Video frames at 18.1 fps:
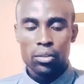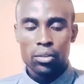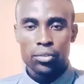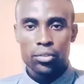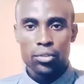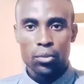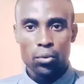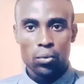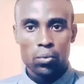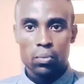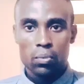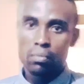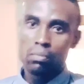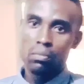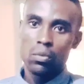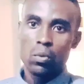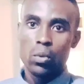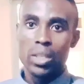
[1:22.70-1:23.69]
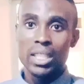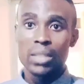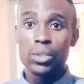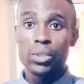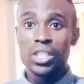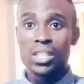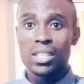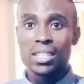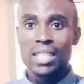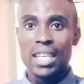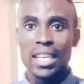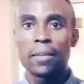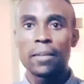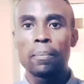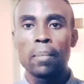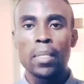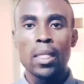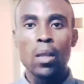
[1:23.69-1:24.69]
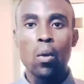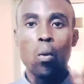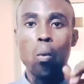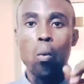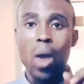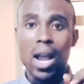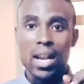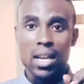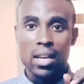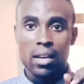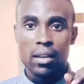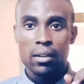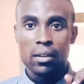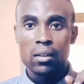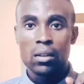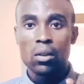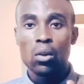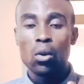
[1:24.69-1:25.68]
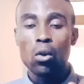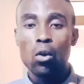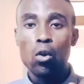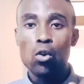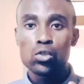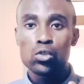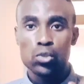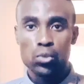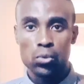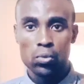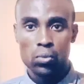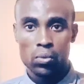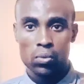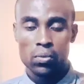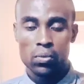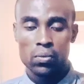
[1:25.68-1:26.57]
So what did we just say? 1 otu,